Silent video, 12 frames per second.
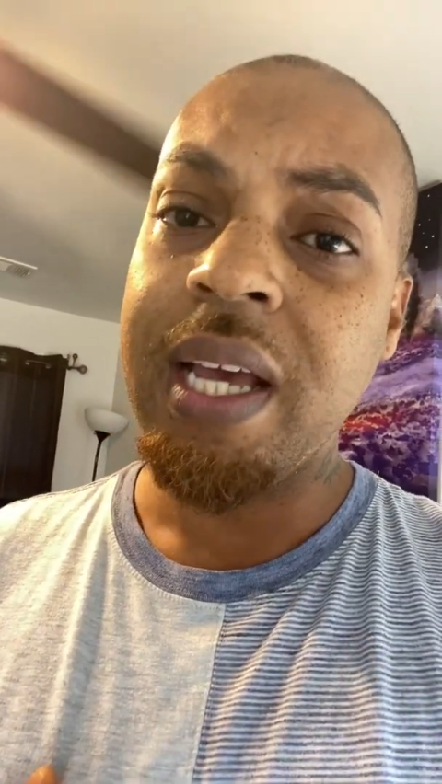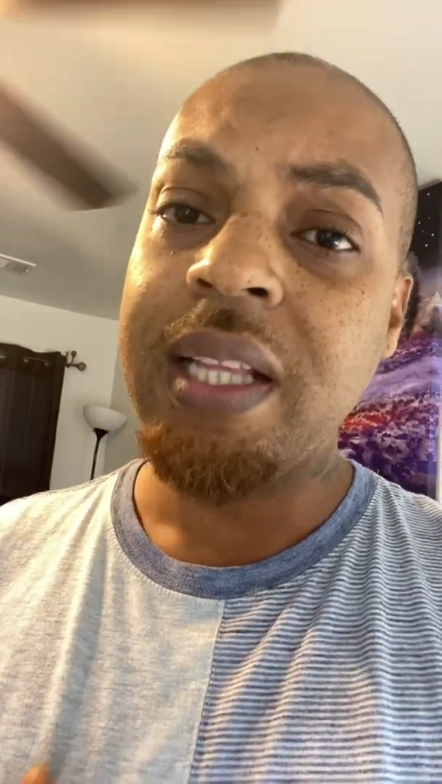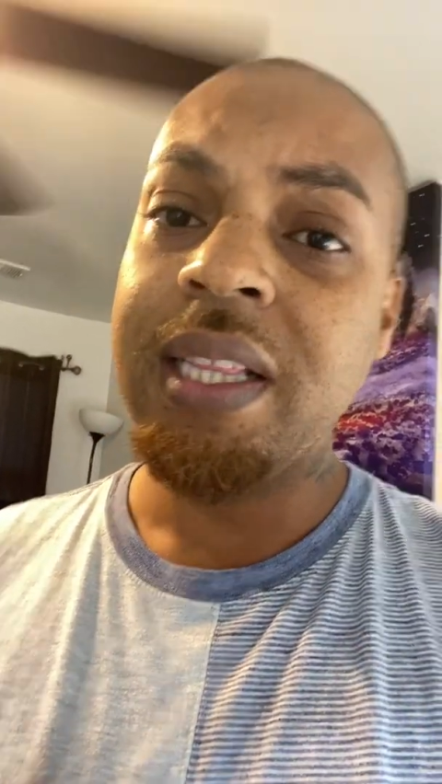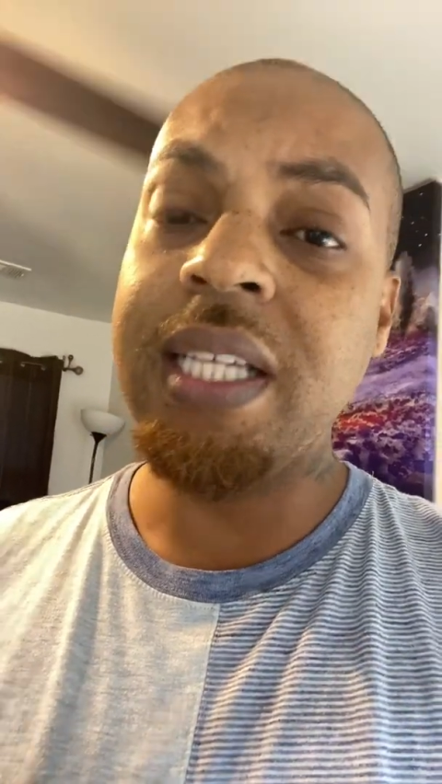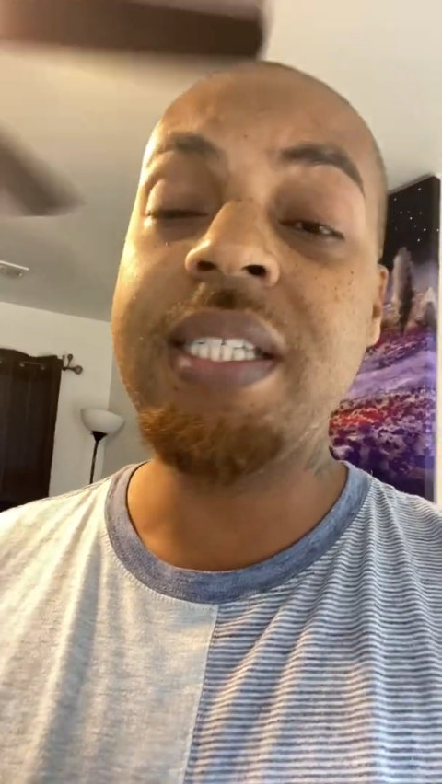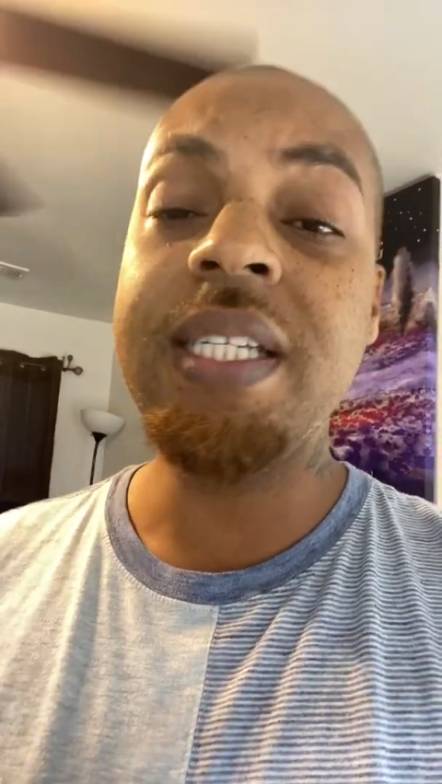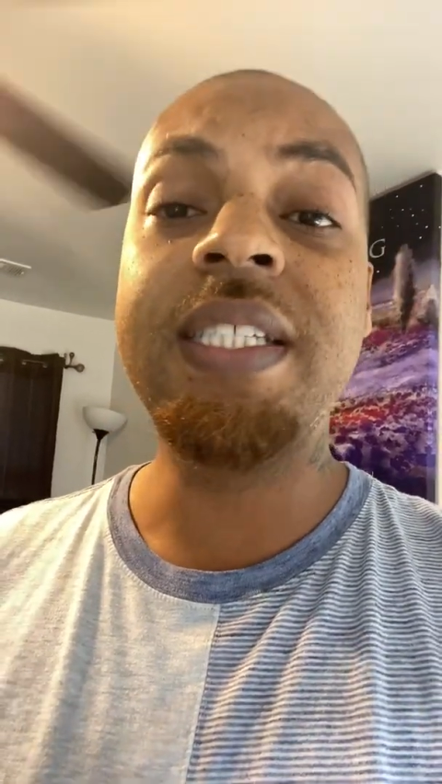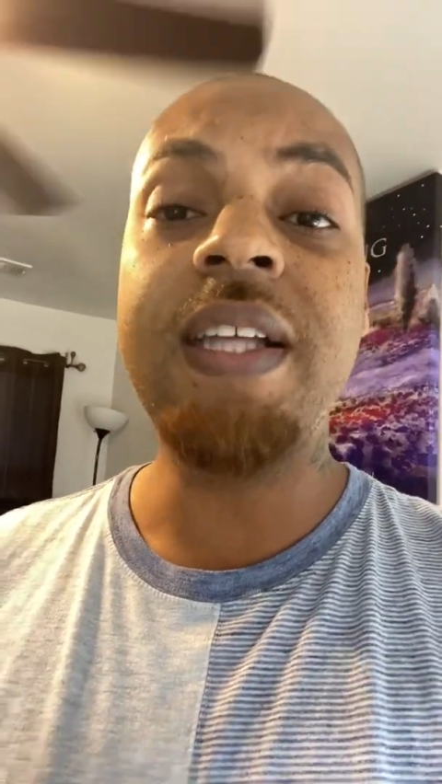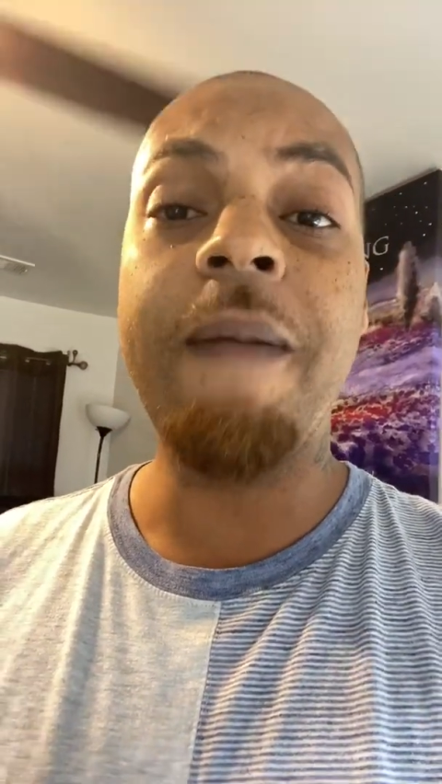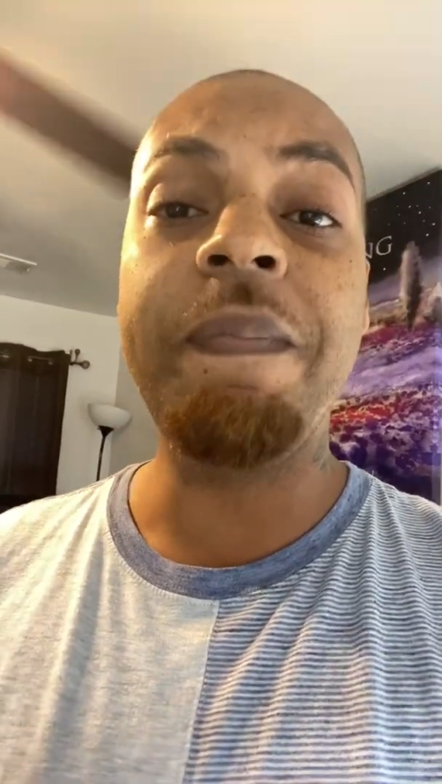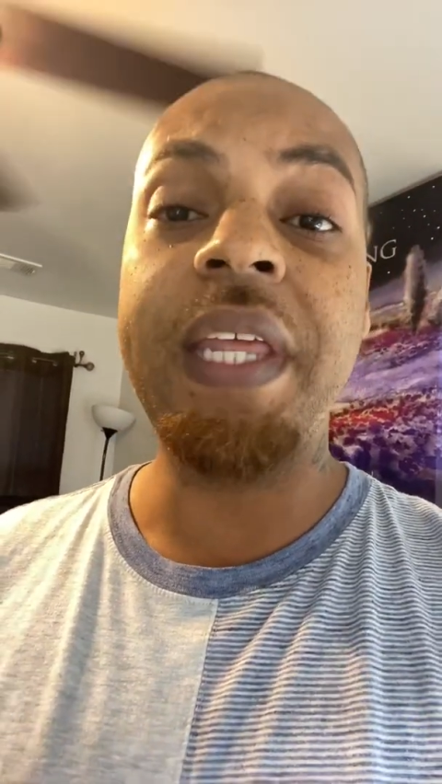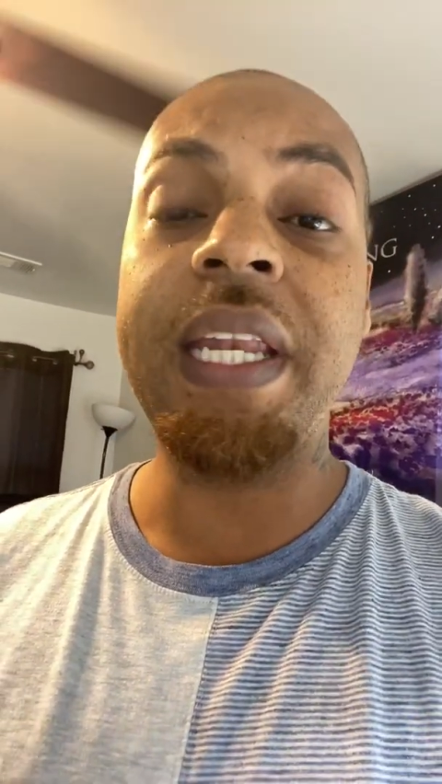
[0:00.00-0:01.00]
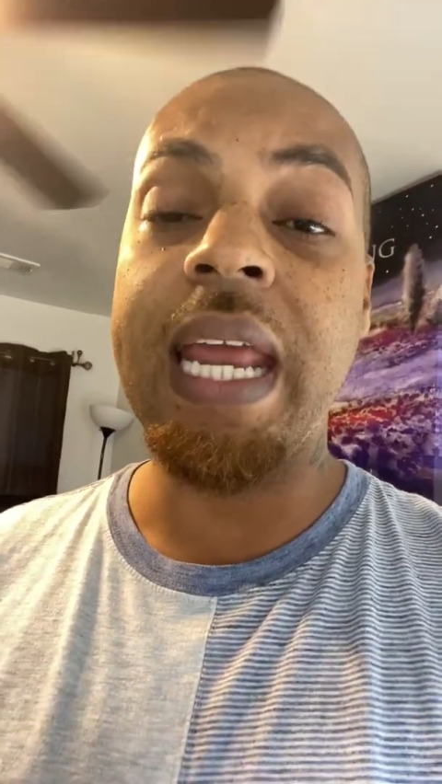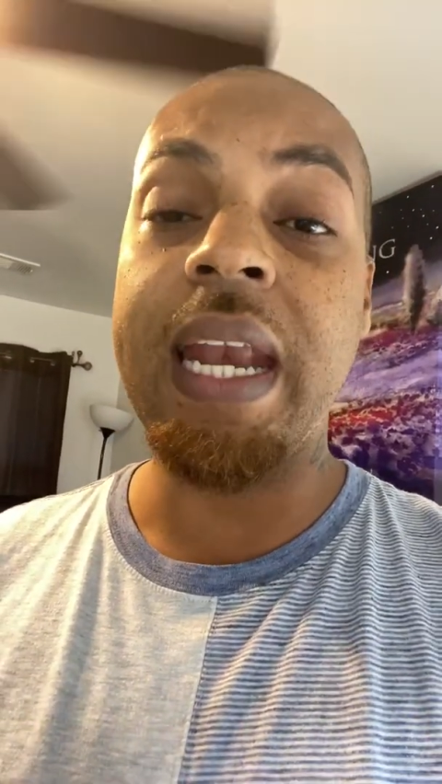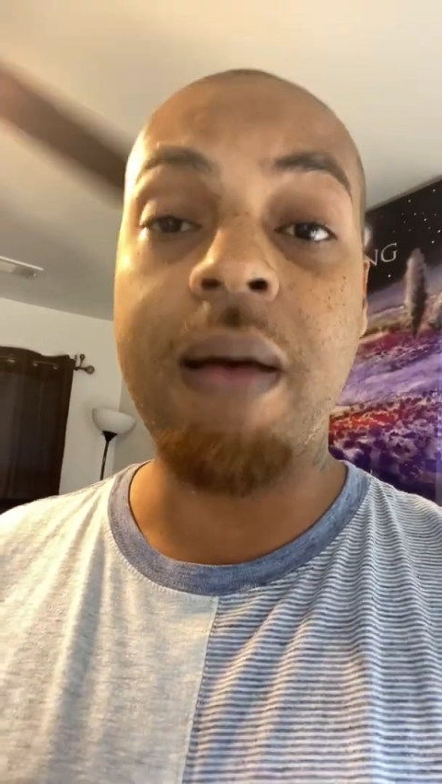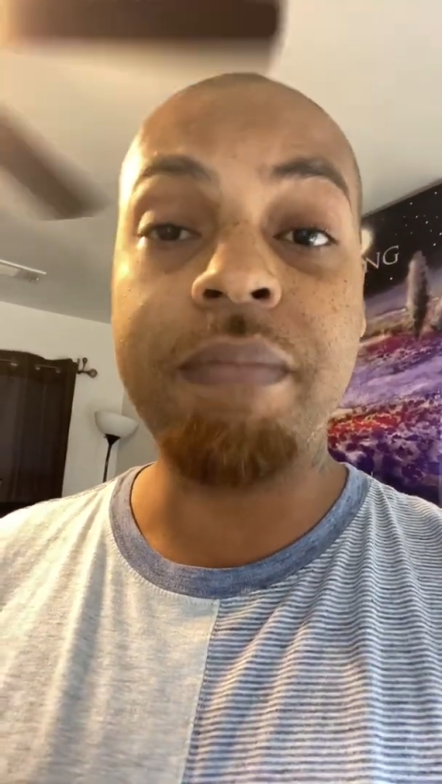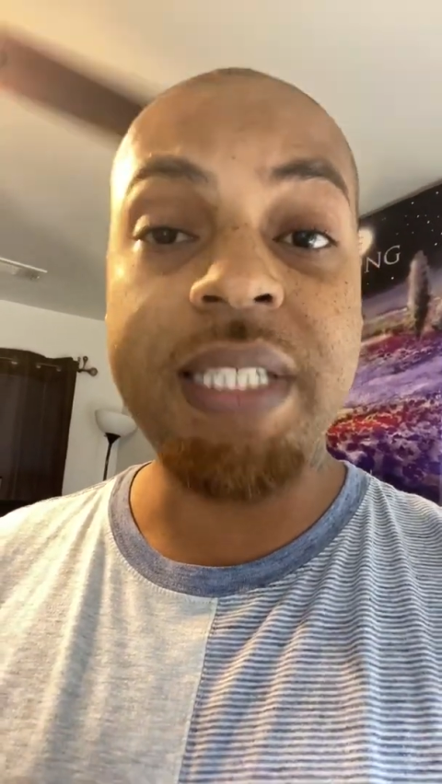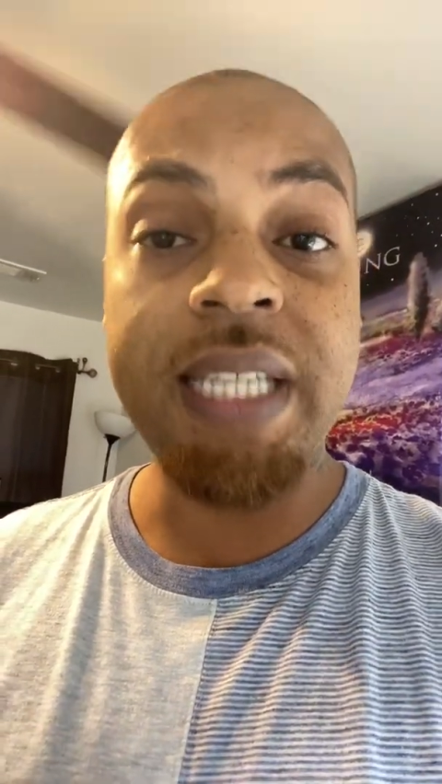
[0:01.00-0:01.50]
This is something that
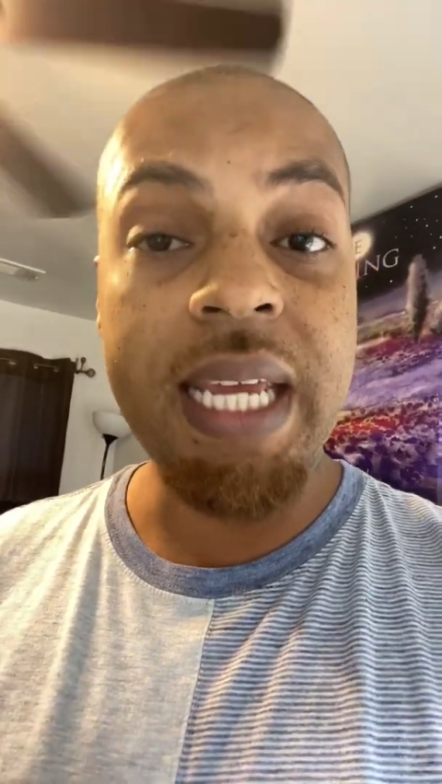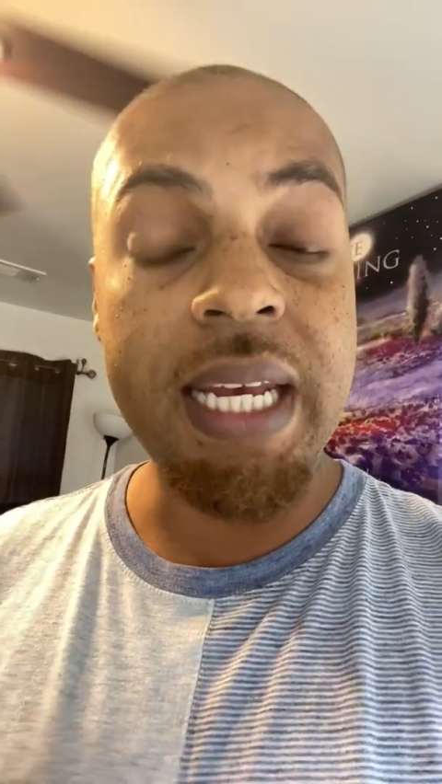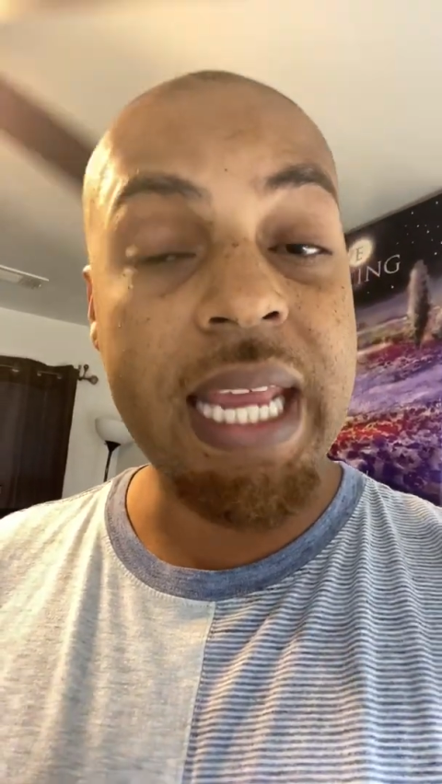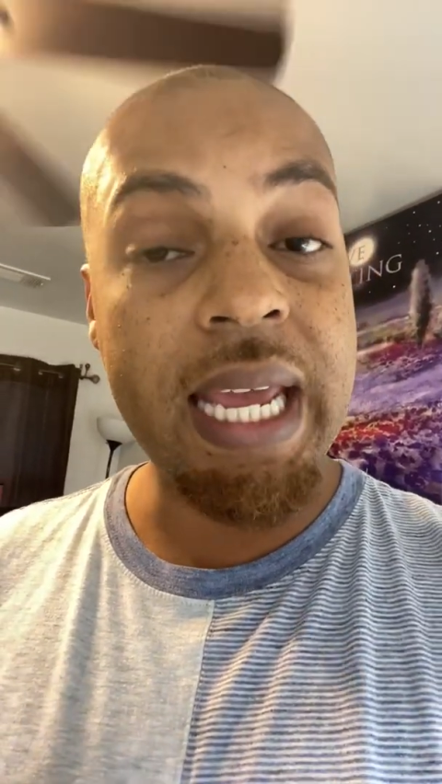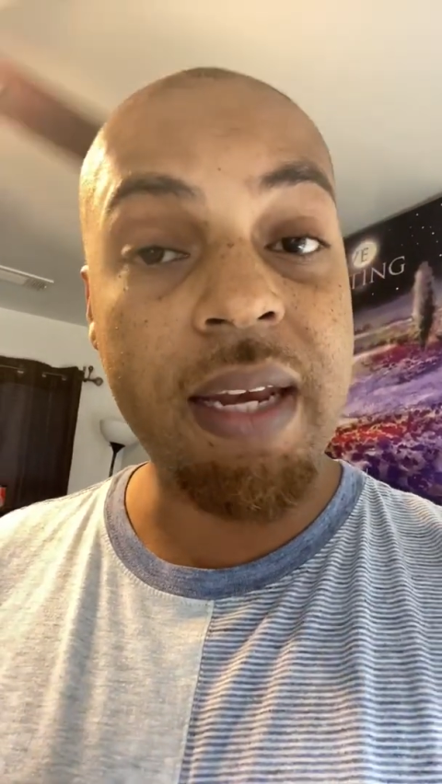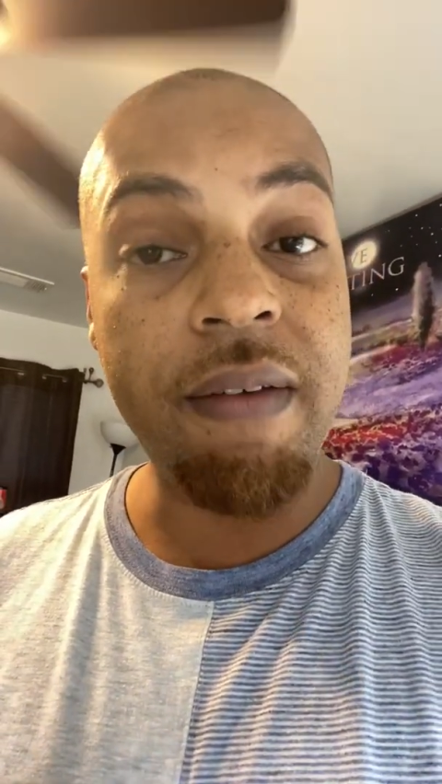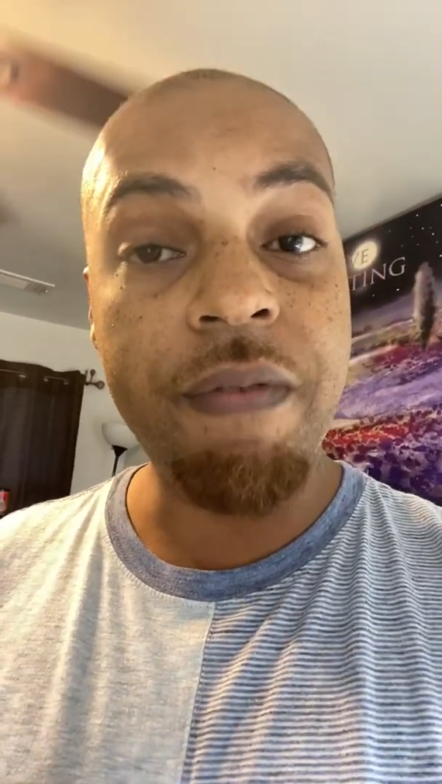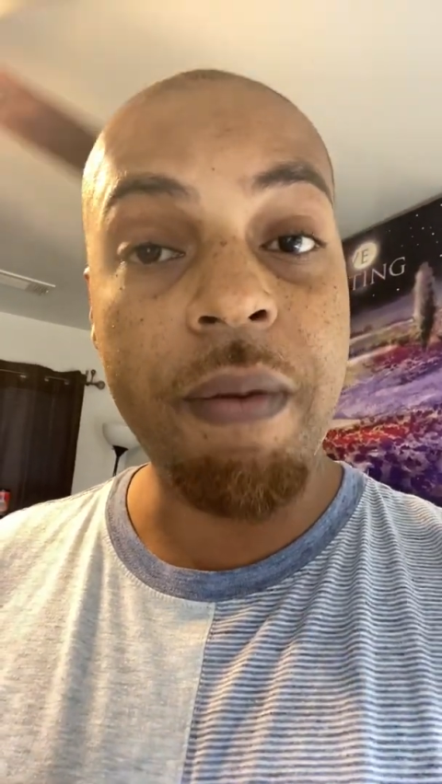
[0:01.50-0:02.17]
I'm seeing negative